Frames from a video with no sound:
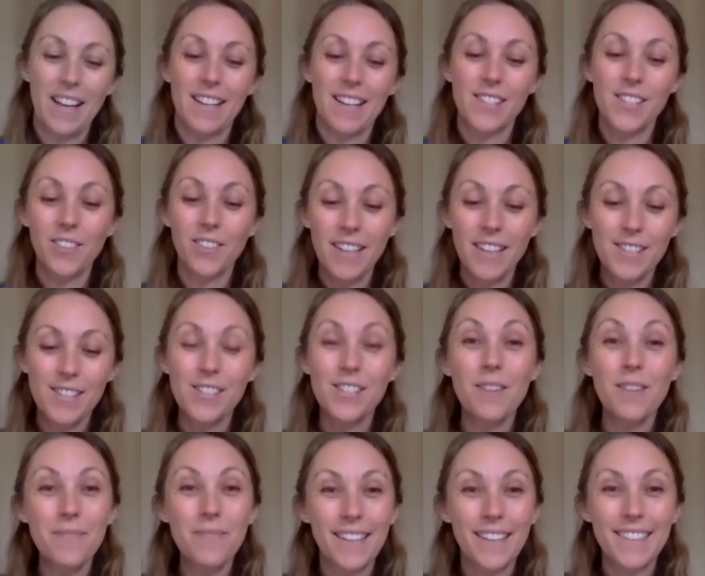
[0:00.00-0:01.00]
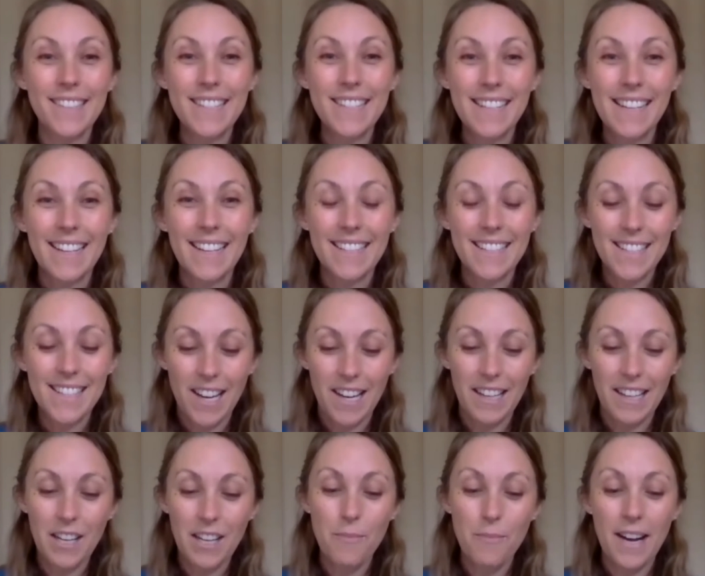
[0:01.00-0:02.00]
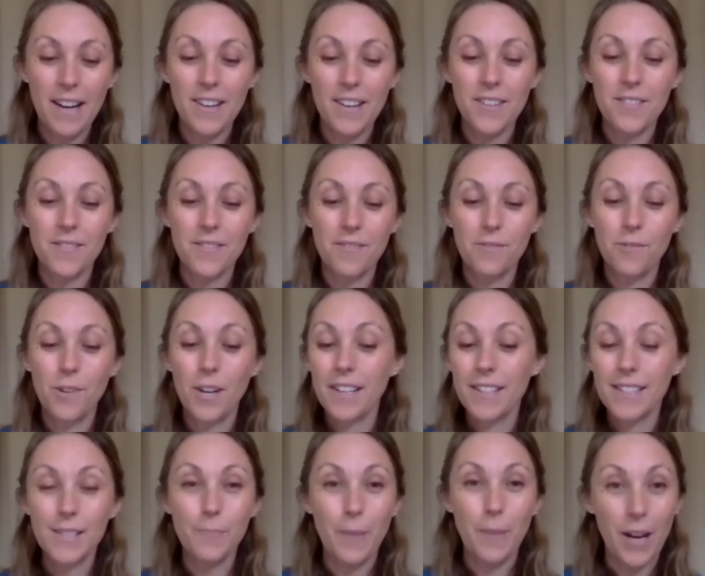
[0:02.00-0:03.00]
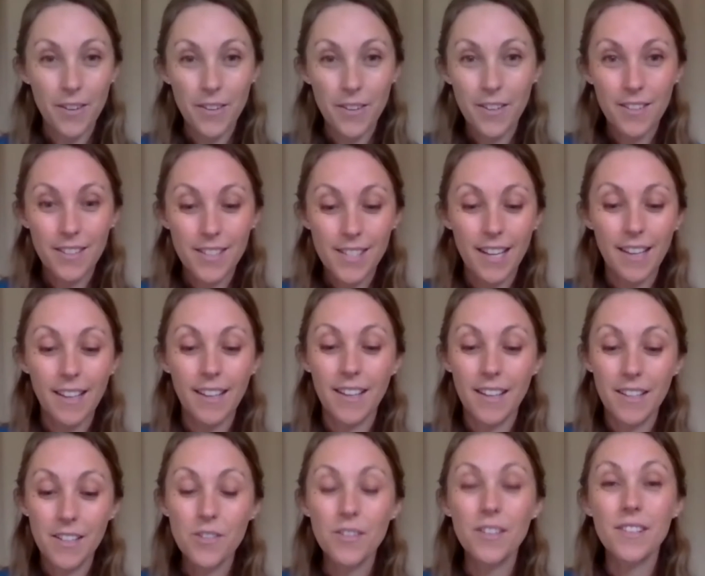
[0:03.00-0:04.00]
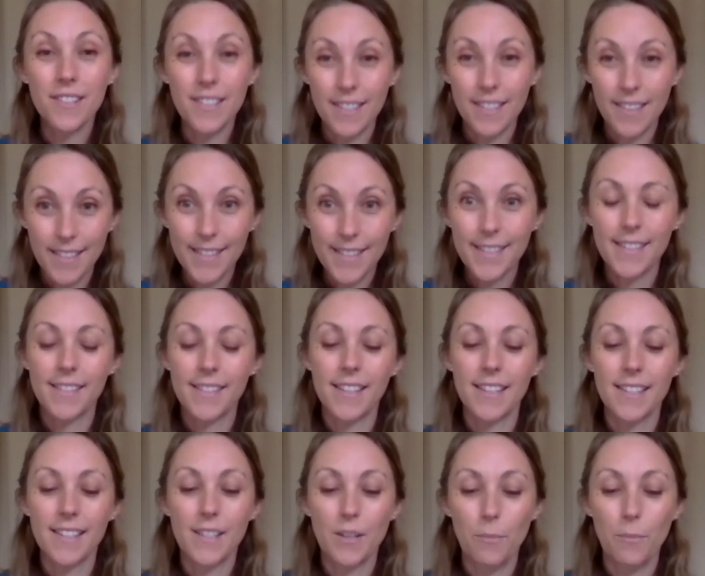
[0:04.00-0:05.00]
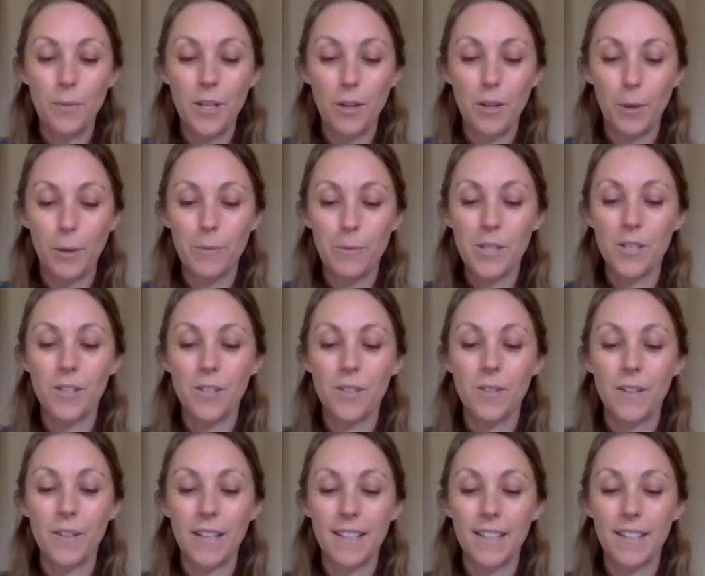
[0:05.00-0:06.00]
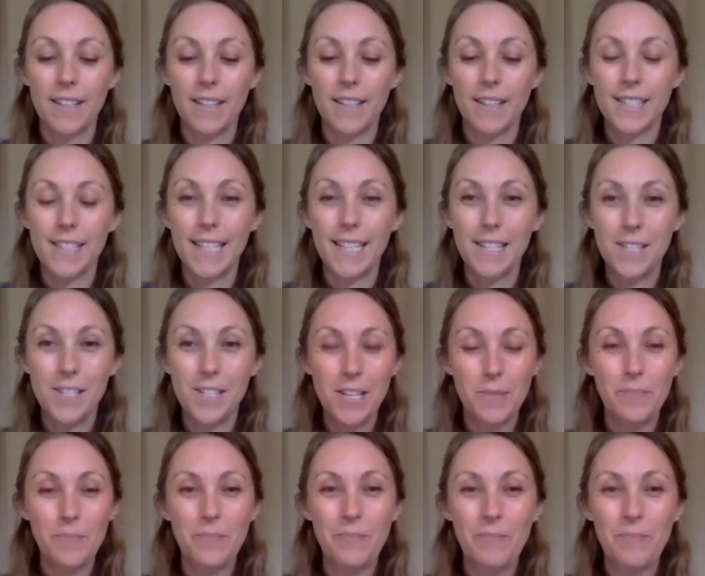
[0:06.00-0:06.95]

So let's jump in and talk about what inspired you to take an interest in this disease, the PMM2 CDG.